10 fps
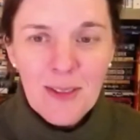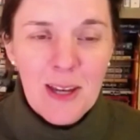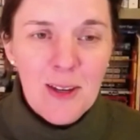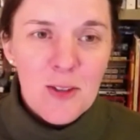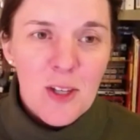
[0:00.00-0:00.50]

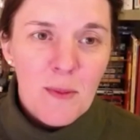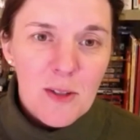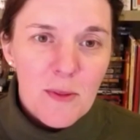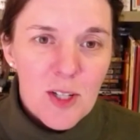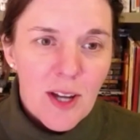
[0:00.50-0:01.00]
thank you so
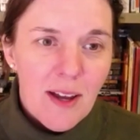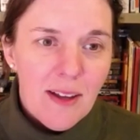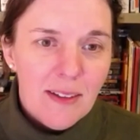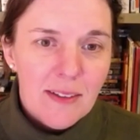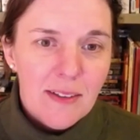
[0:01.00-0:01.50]
much,
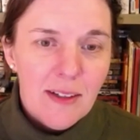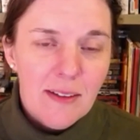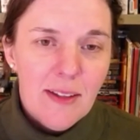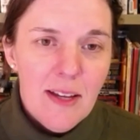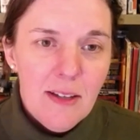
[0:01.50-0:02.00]
Michelle, and
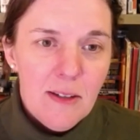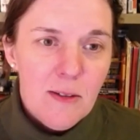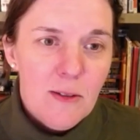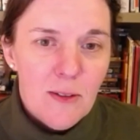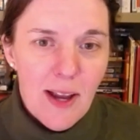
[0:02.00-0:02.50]
thank
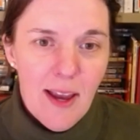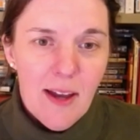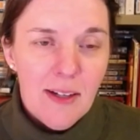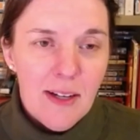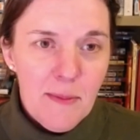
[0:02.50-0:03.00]
you,
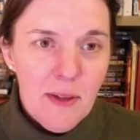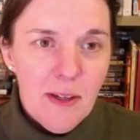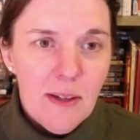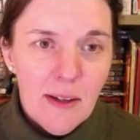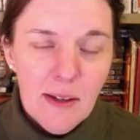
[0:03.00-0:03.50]
Anne and
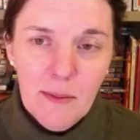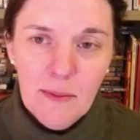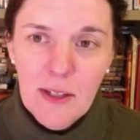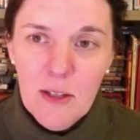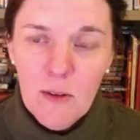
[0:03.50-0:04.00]
Amy.
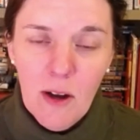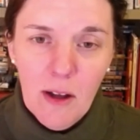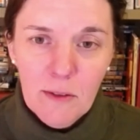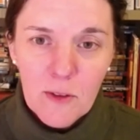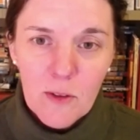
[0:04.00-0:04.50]
Thank you
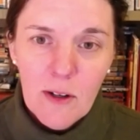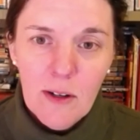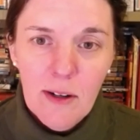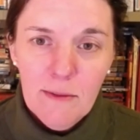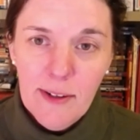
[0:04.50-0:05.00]
all
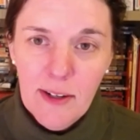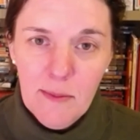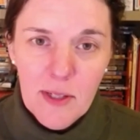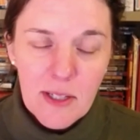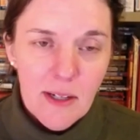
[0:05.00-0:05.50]
for inviting
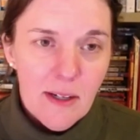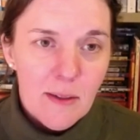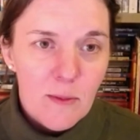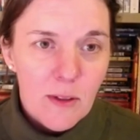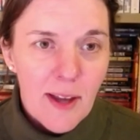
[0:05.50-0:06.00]
me tonight.
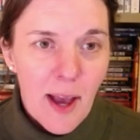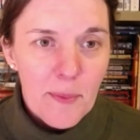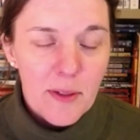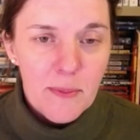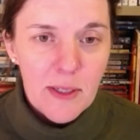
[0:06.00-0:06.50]
I'm really
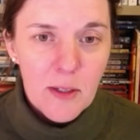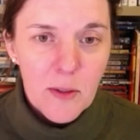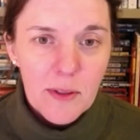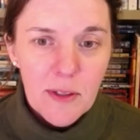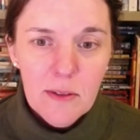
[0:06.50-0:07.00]
happy to be here
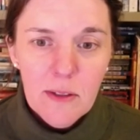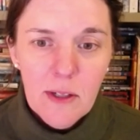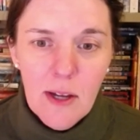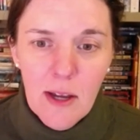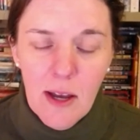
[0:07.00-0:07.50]
with you.
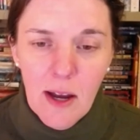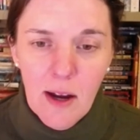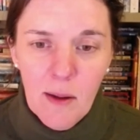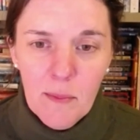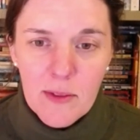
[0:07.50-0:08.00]

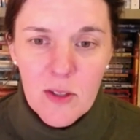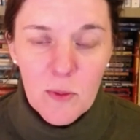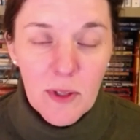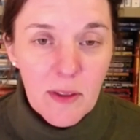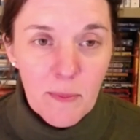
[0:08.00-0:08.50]
This is
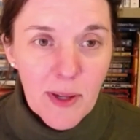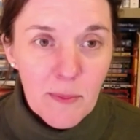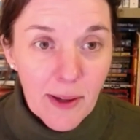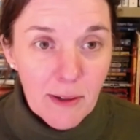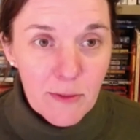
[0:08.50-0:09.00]
one of the big
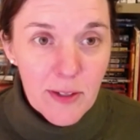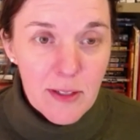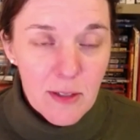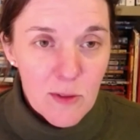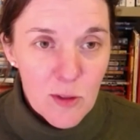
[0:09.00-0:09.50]

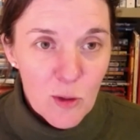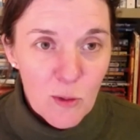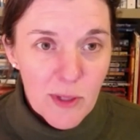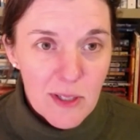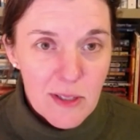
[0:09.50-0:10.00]
benefits of
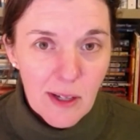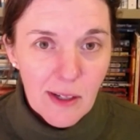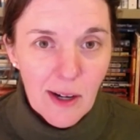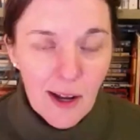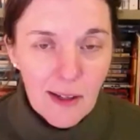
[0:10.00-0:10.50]
Zoom, is
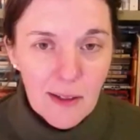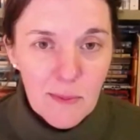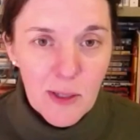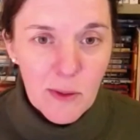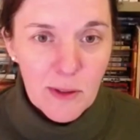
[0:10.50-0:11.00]
that I can
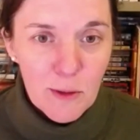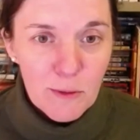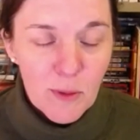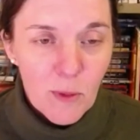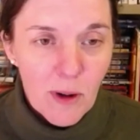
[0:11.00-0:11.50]
be with you
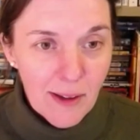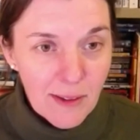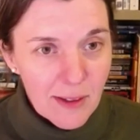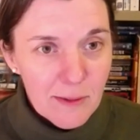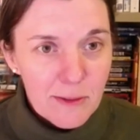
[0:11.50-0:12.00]
from where I
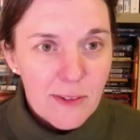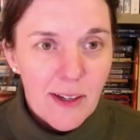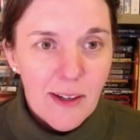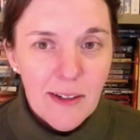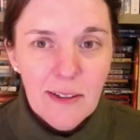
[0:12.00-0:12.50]
live,
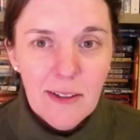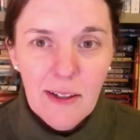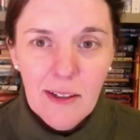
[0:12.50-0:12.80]
and